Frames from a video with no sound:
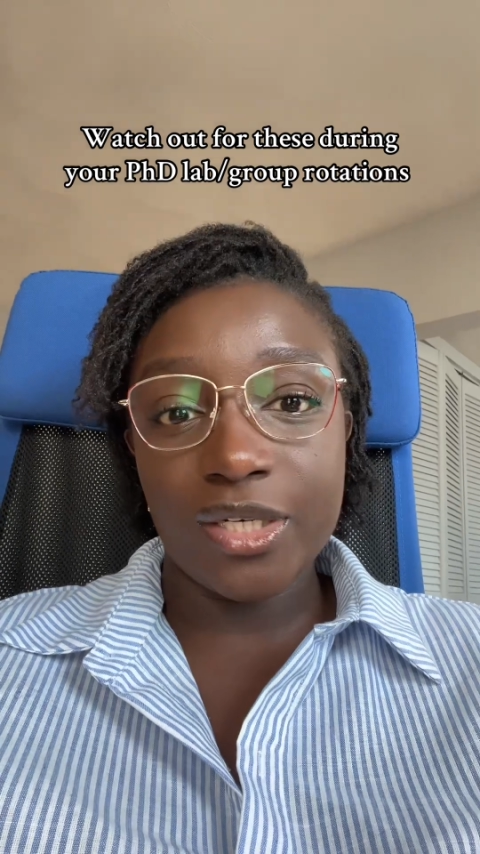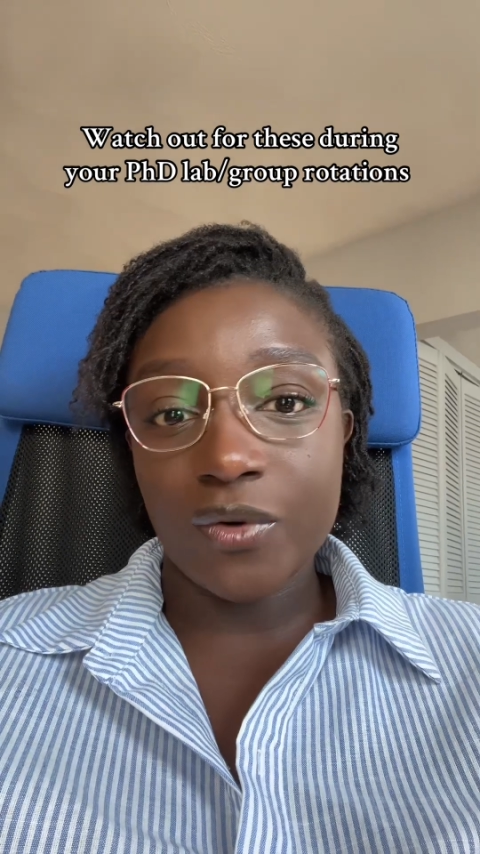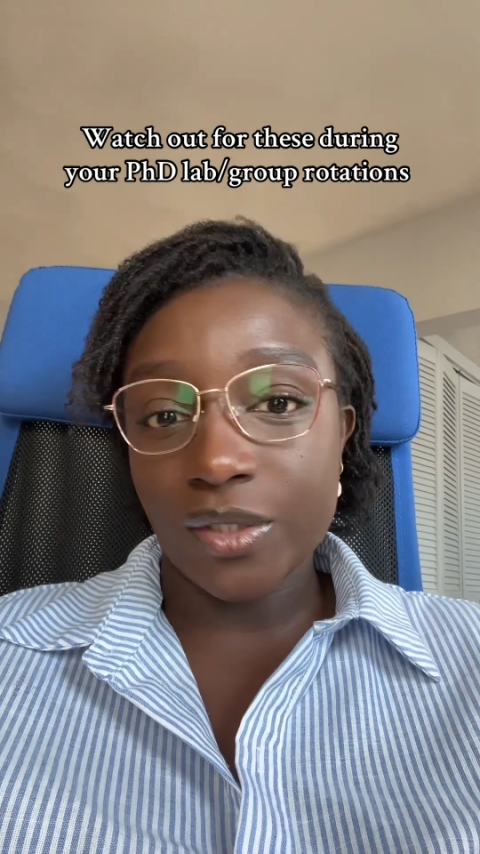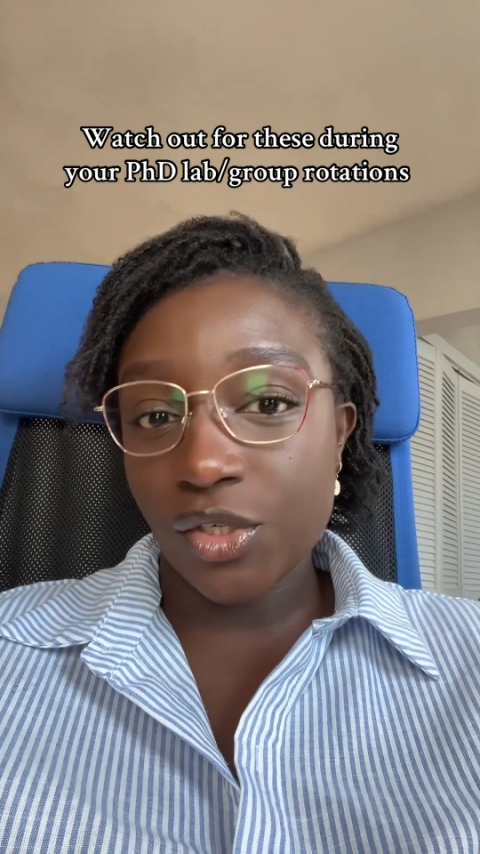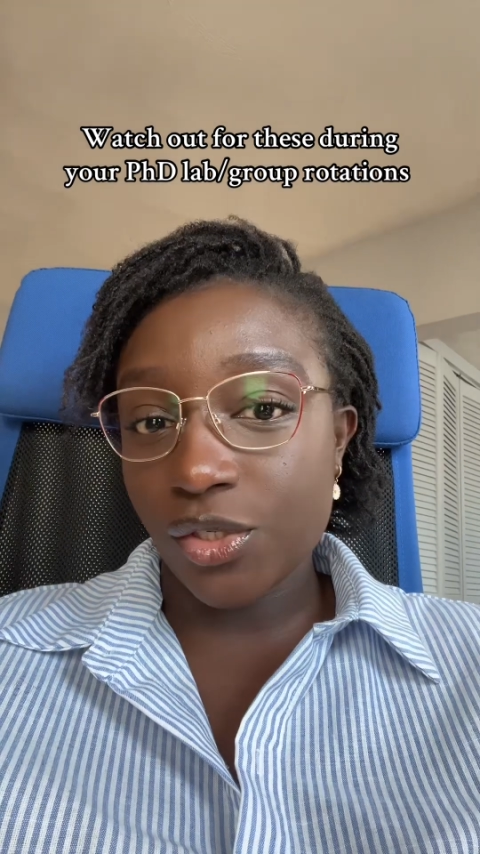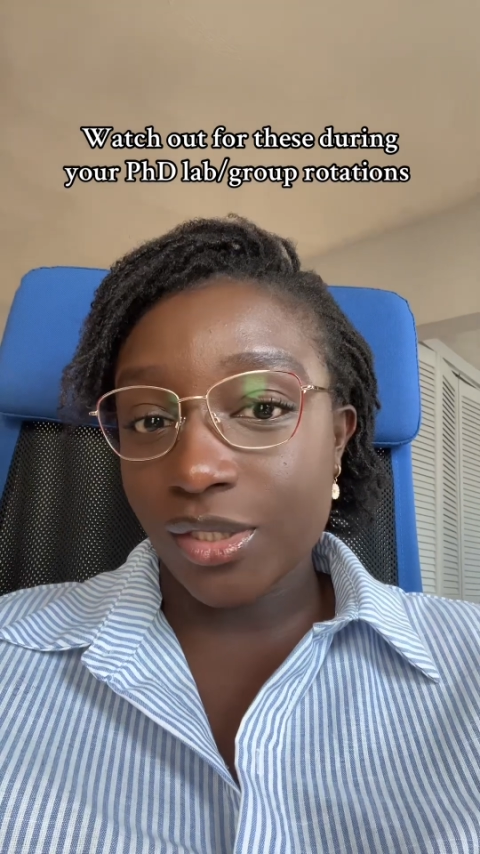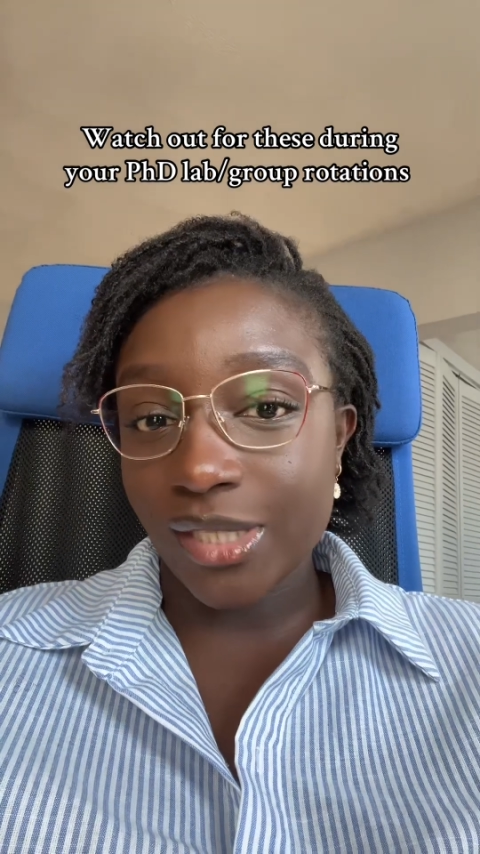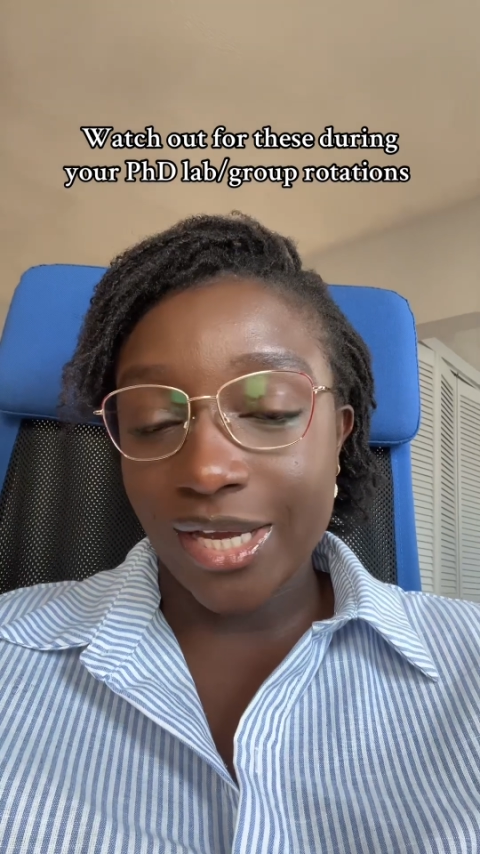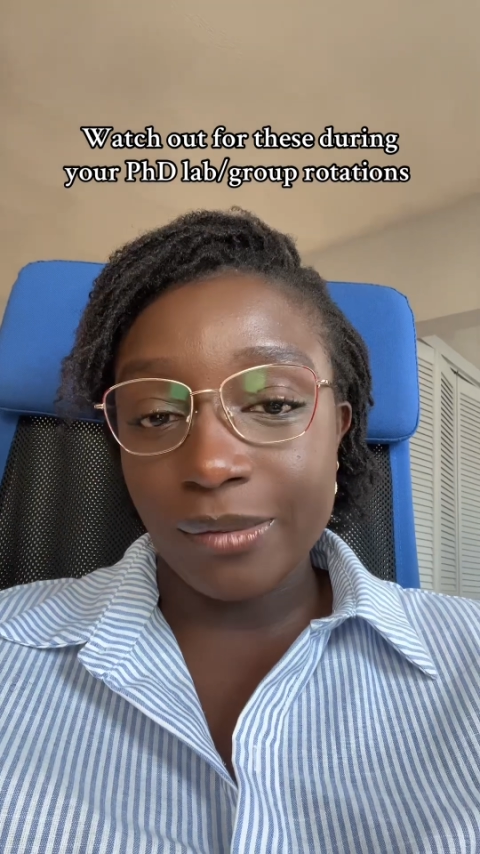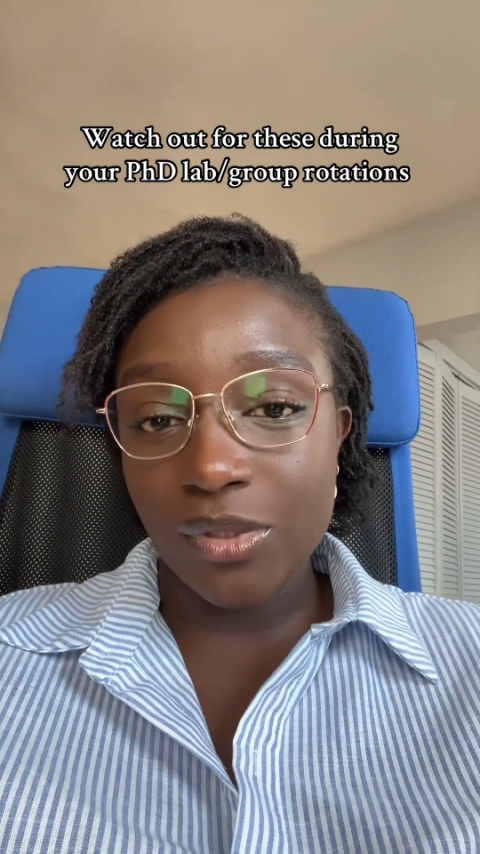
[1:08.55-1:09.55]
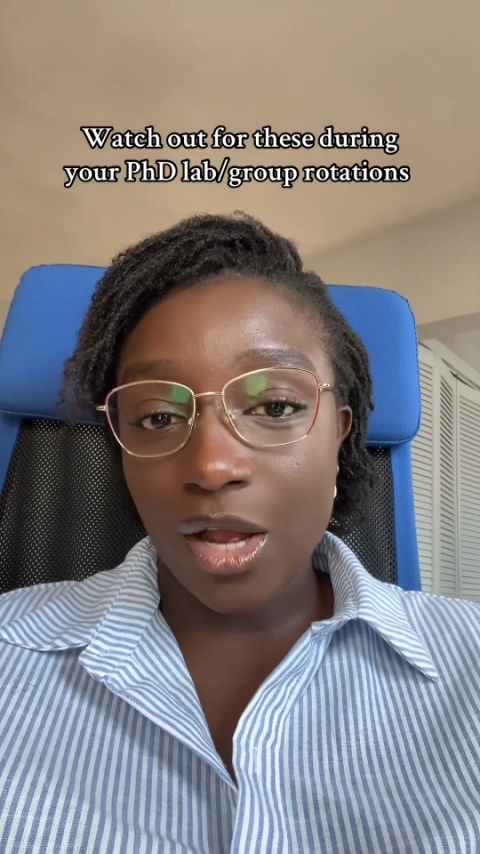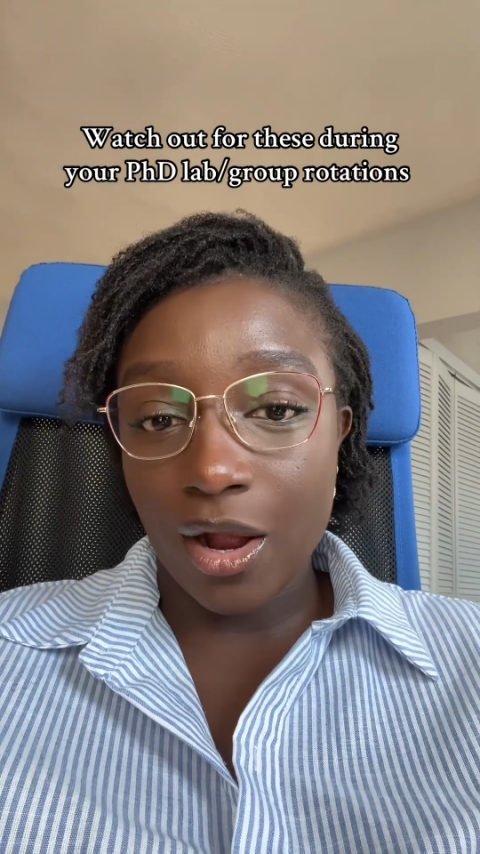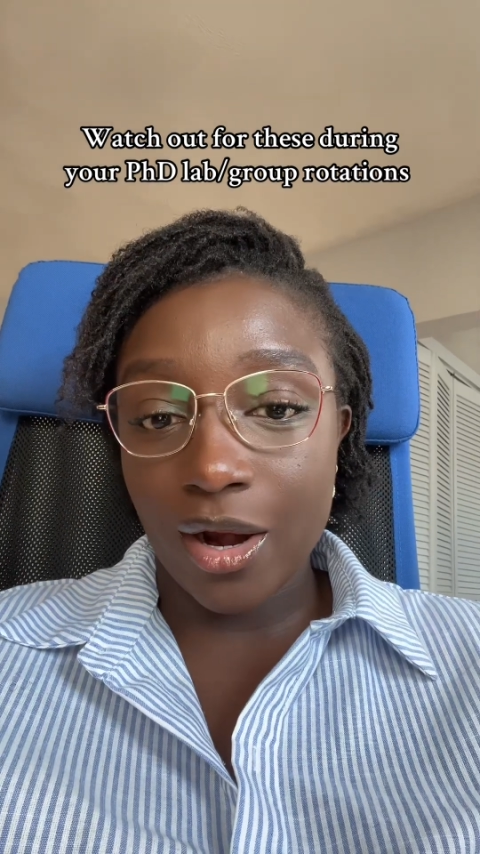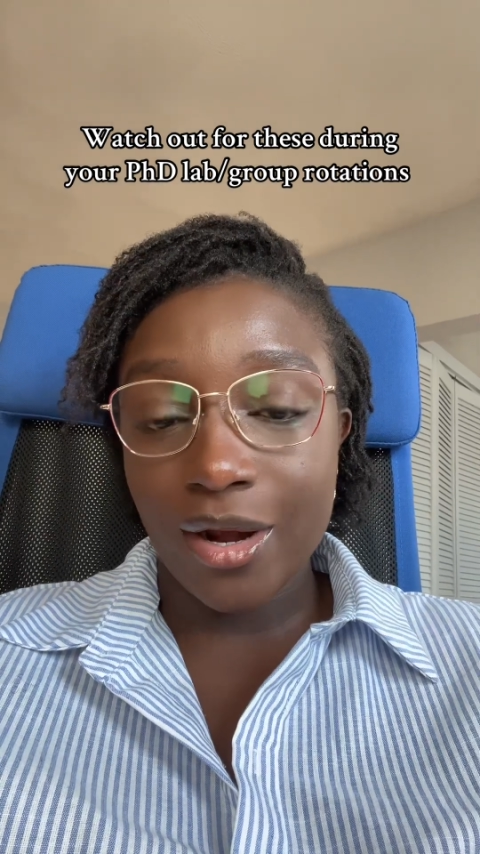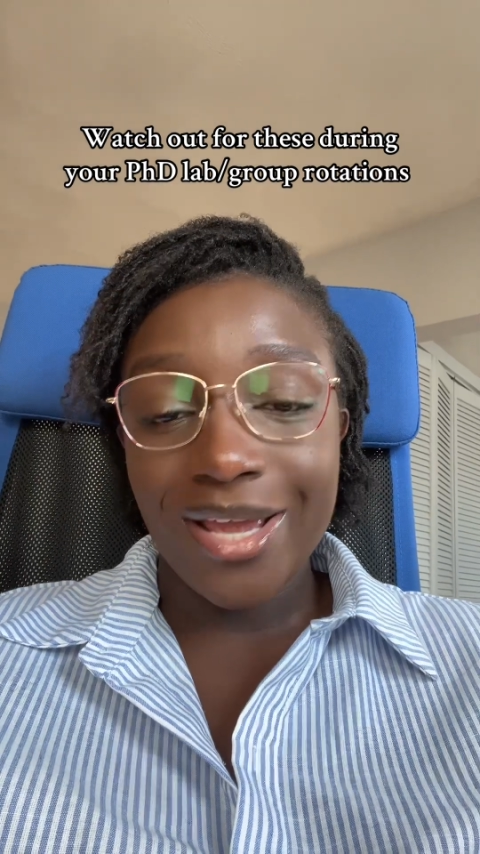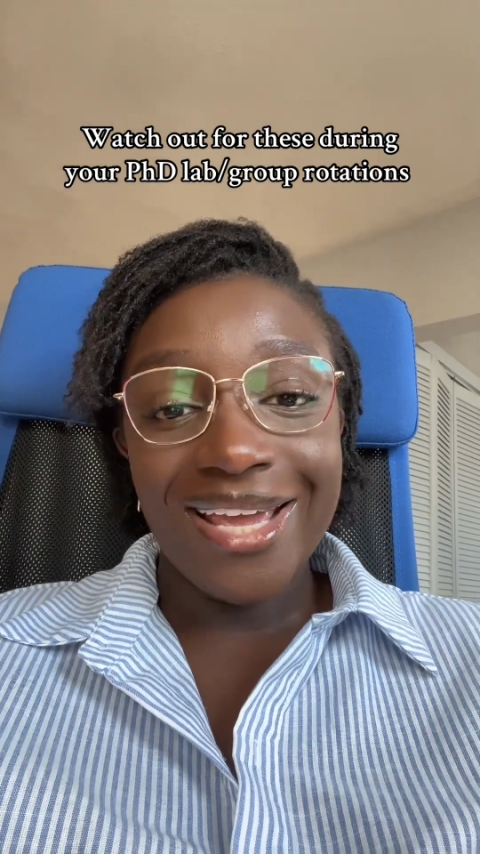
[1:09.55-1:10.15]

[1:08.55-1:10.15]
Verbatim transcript: graduation times are